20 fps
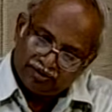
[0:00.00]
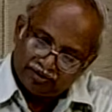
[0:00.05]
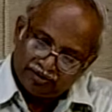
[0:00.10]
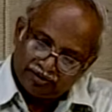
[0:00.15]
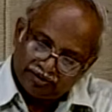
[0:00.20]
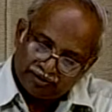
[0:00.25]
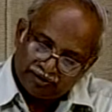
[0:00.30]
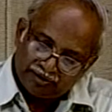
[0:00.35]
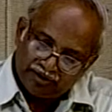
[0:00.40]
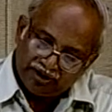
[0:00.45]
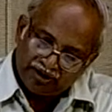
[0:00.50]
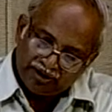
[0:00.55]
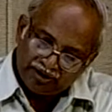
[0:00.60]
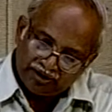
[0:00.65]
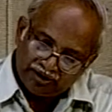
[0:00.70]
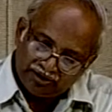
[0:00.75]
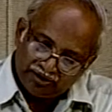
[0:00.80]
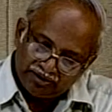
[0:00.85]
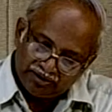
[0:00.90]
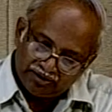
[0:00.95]
So here
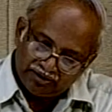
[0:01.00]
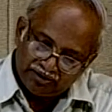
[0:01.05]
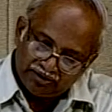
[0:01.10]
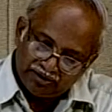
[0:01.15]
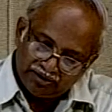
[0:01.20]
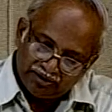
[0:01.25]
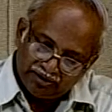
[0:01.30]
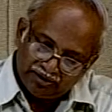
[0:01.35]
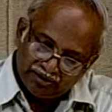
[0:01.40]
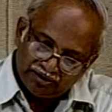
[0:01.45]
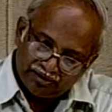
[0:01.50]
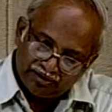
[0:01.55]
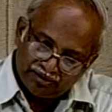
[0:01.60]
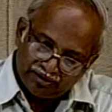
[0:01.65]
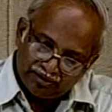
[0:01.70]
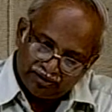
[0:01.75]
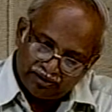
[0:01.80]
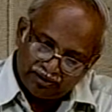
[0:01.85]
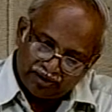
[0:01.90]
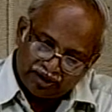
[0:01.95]

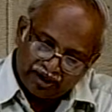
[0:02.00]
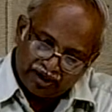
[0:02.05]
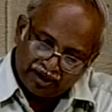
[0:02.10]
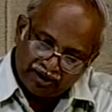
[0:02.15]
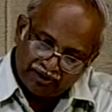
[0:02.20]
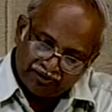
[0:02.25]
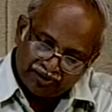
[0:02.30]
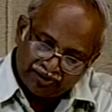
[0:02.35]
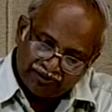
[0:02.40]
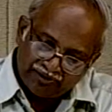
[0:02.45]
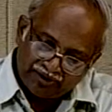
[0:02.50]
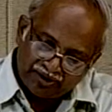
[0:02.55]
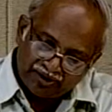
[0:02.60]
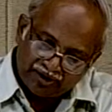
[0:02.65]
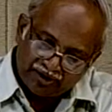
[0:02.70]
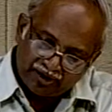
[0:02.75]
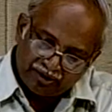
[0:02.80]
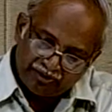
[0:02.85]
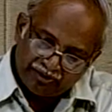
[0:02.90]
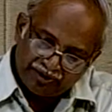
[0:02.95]
you can have different
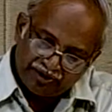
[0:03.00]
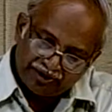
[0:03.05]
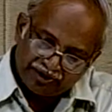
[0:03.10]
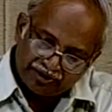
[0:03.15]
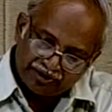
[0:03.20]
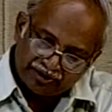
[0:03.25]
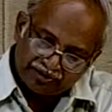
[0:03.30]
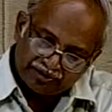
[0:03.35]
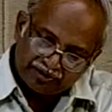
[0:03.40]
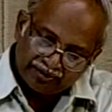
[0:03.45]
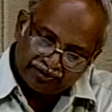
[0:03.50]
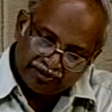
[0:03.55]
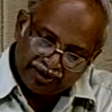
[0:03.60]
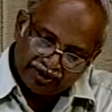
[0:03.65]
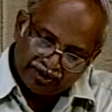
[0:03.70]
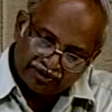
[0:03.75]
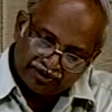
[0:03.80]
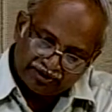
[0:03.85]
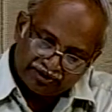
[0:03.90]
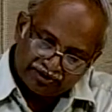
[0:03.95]
combinations of
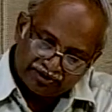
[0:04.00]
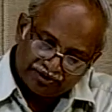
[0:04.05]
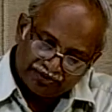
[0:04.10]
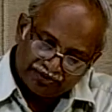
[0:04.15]
barges.